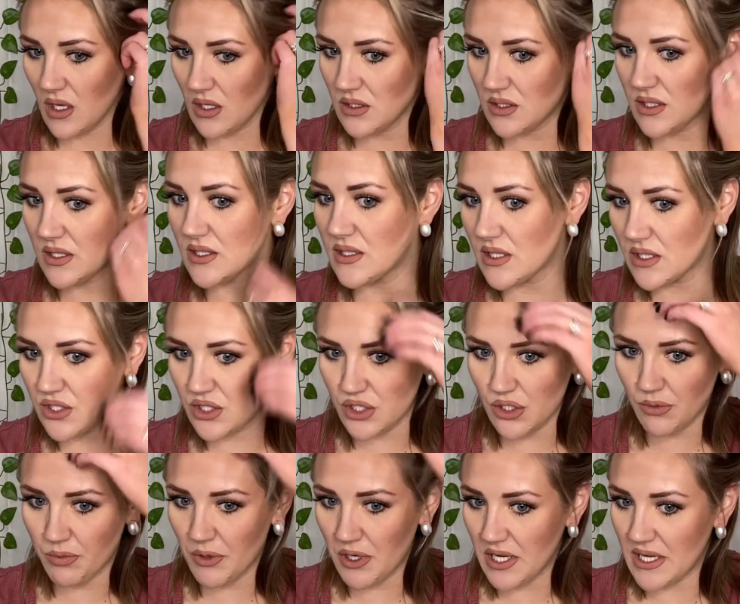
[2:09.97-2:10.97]
So this is
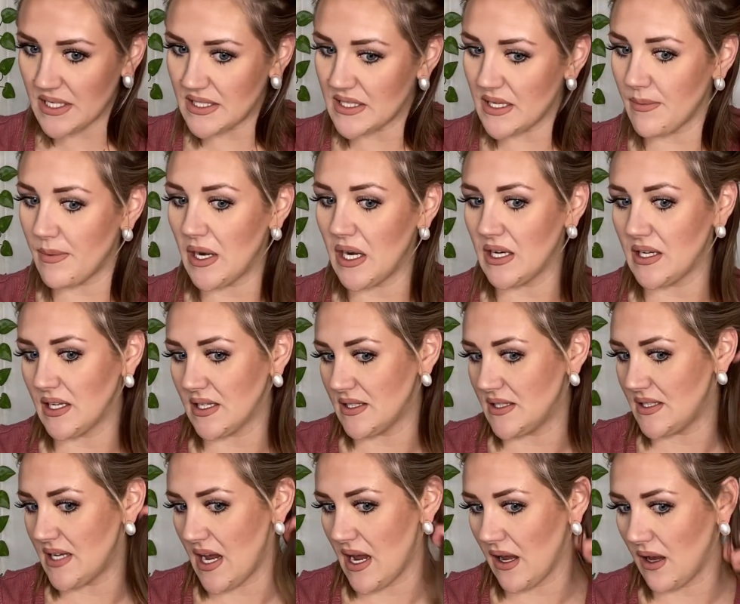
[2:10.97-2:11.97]
super easy, but it
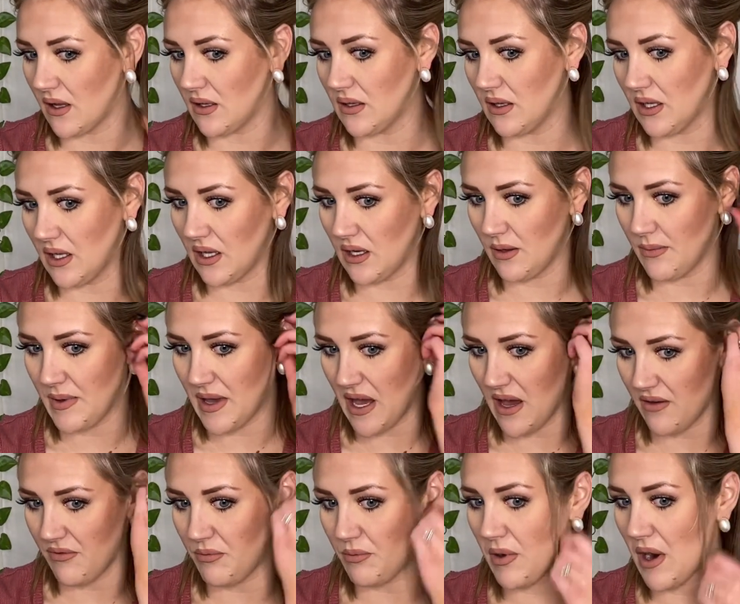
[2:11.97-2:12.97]
does take a little
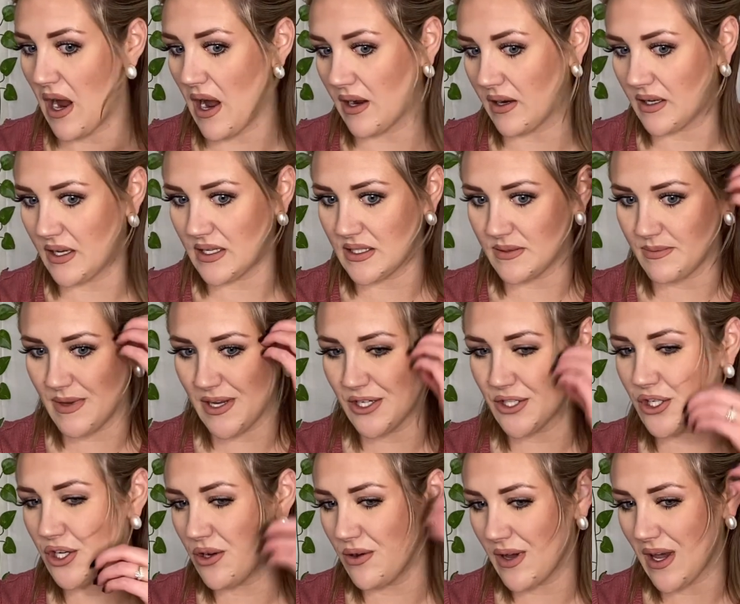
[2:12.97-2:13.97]
bit of practice. Make
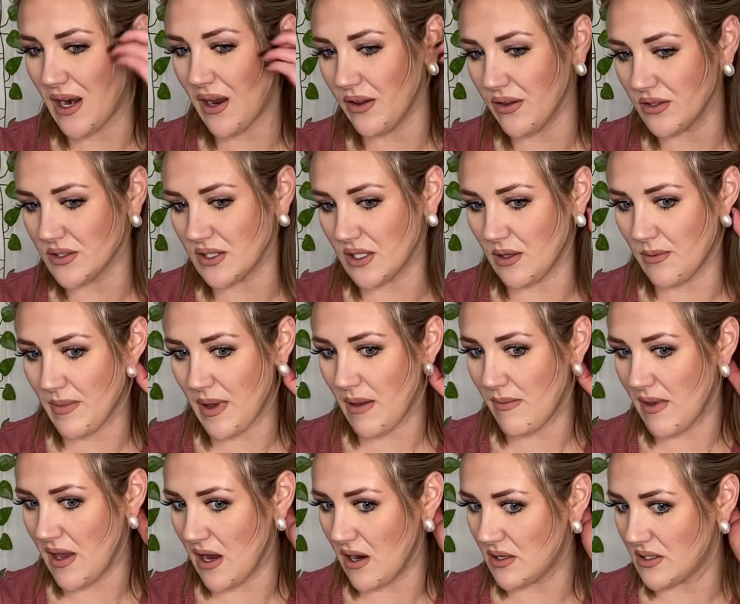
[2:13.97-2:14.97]
sure you get all those little
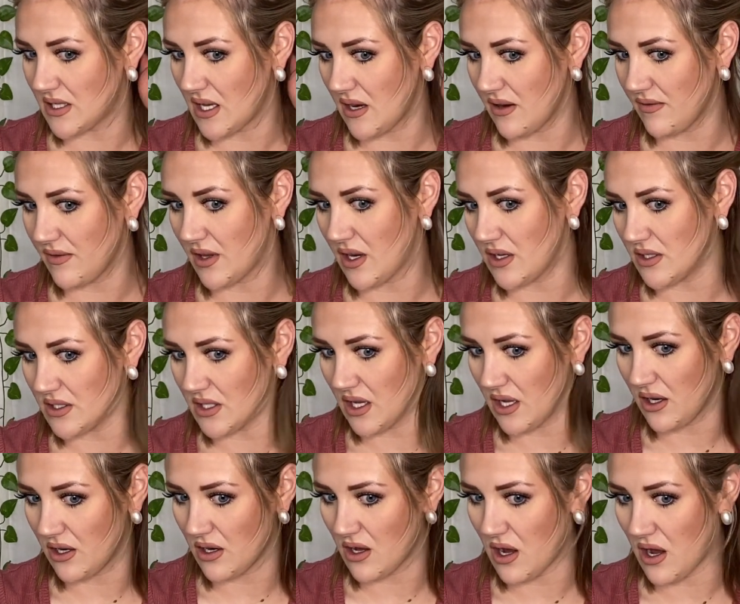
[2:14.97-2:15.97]
baby hairs out of there so
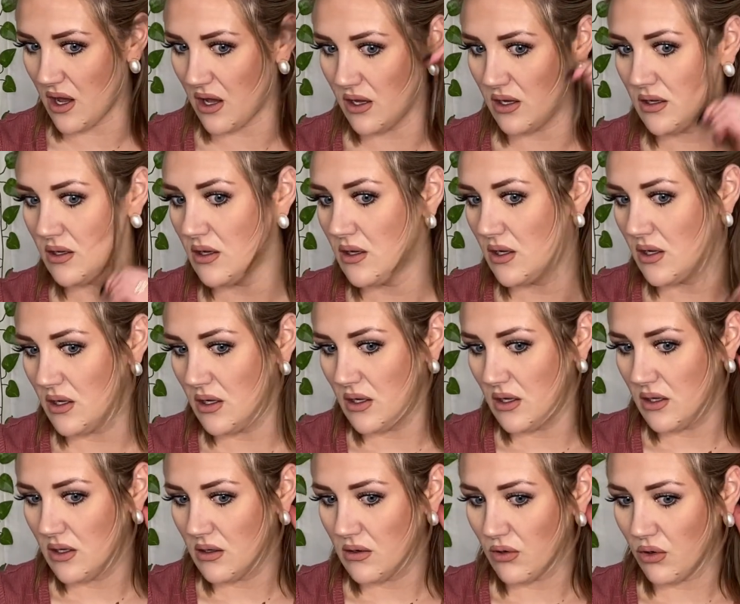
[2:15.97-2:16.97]
that you're not
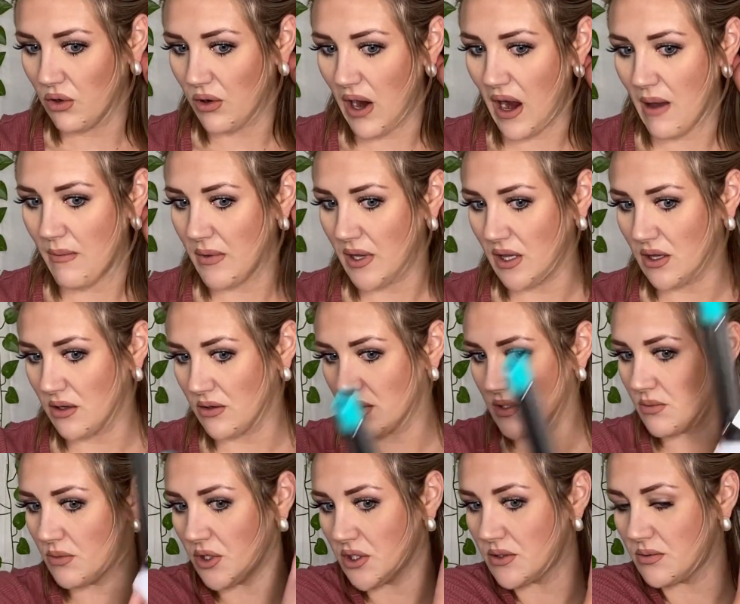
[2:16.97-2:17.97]
grabbing
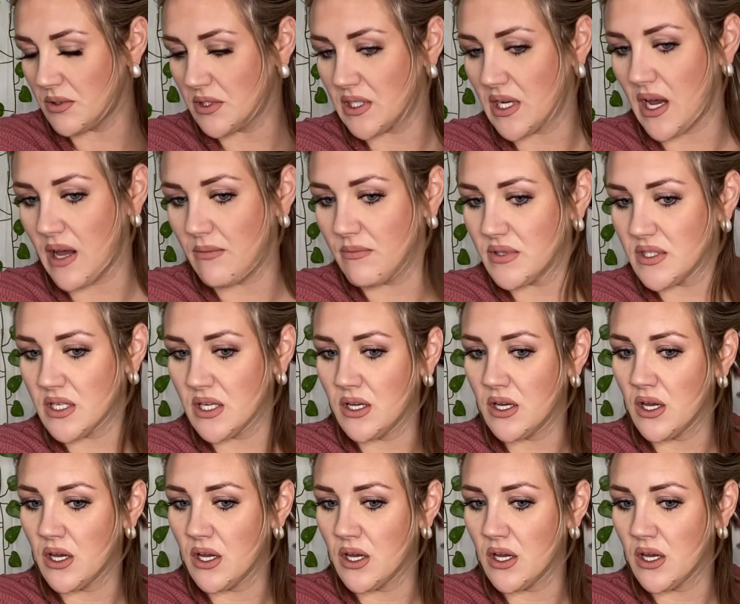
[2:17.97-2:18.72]
those multiple times.